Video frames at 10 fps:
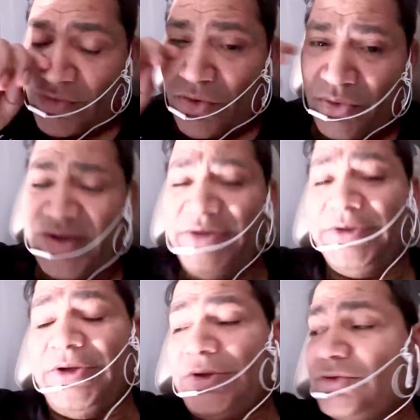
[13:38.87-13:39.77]
Okay,
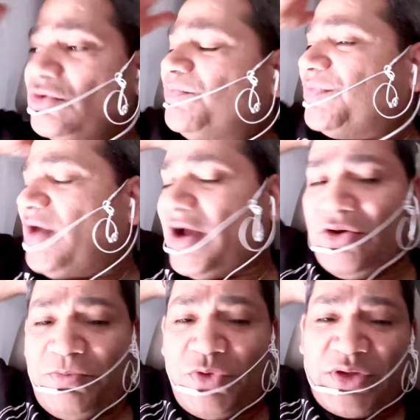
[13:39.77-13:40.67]
so I
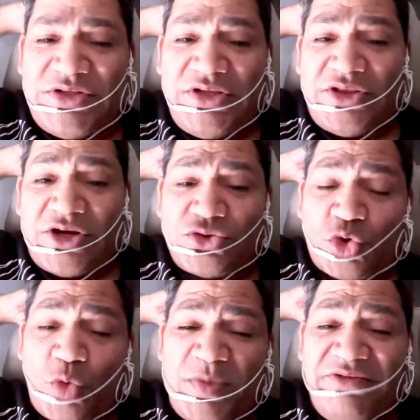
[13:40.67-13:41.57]
hope you can see there are
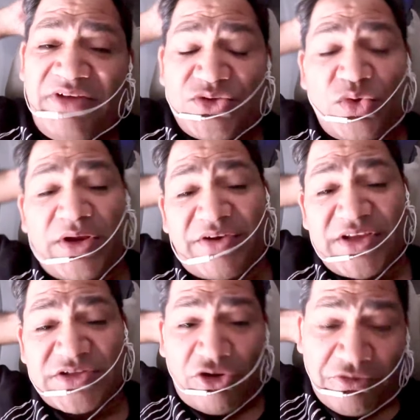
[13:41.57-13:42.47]
so many ways you can
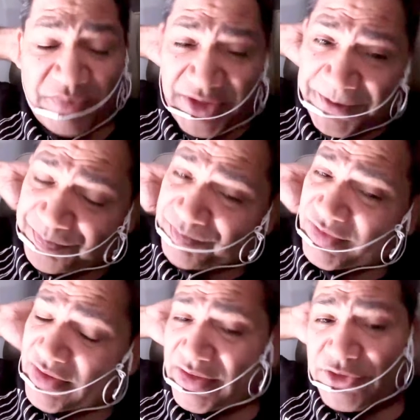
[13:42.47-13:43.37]
raise a lot of money,
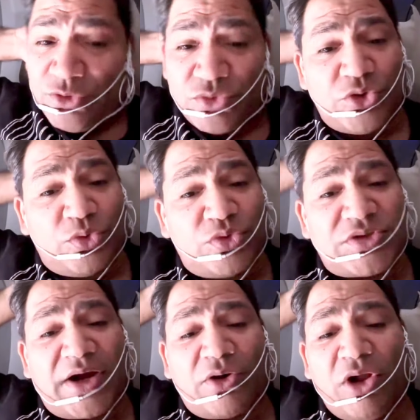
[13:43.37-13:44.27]
then you should use
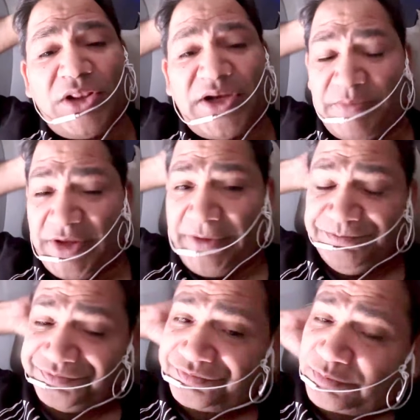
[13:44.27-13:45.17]
that, all that money.
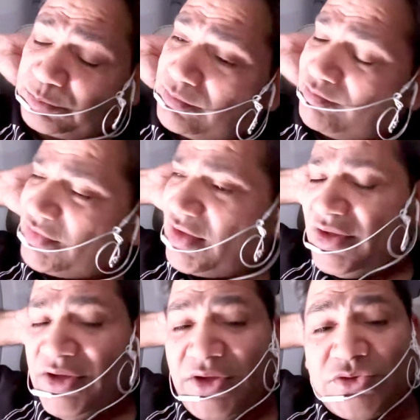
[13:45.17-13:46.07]

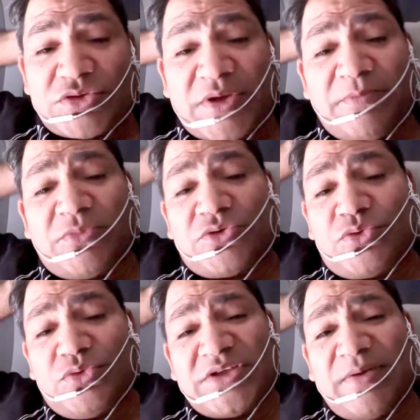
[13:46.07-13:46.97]
So
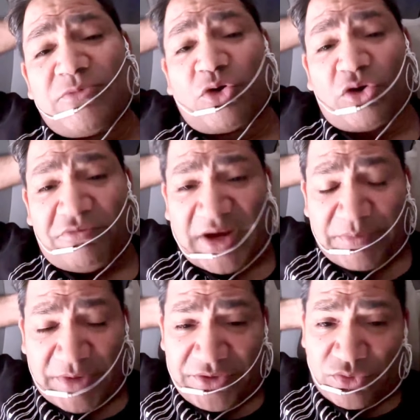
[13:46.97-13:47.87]
do the sum total of that
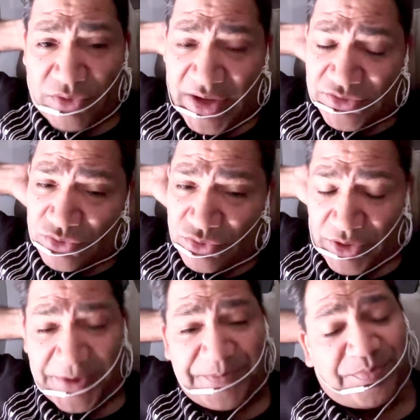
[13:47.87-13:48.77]
money as on
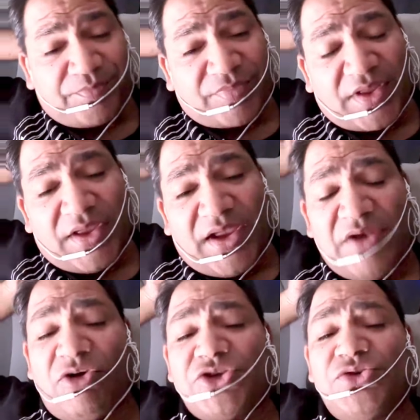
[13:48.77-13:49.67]
today.
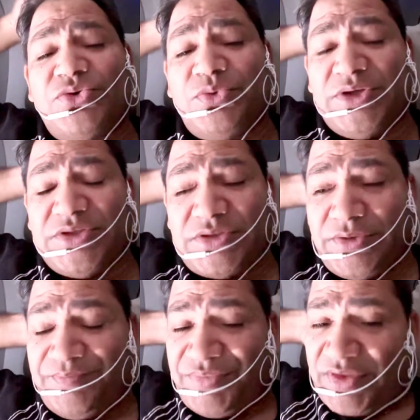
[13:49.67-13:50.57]
And what you do is,
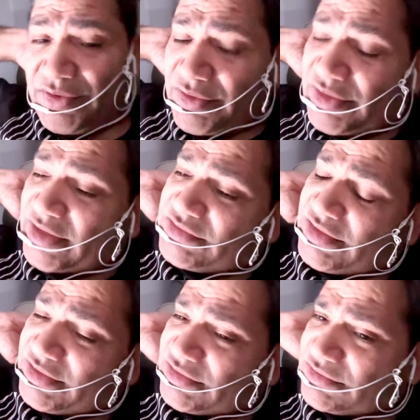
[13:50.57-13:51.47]
let's
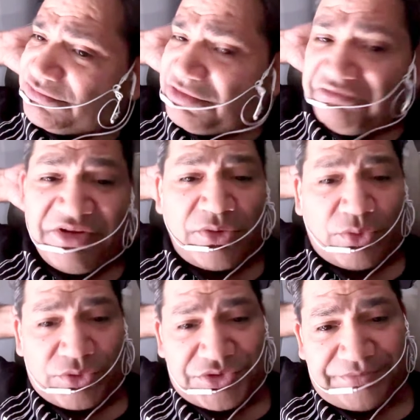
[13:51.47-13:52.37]
say it is 15
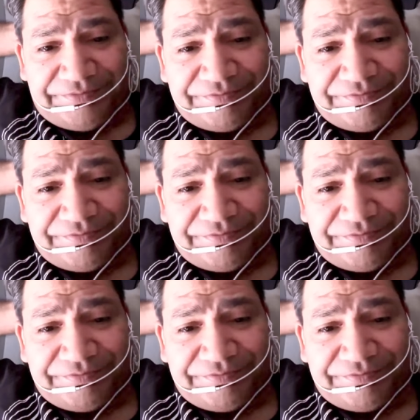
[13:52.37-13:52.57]
crores.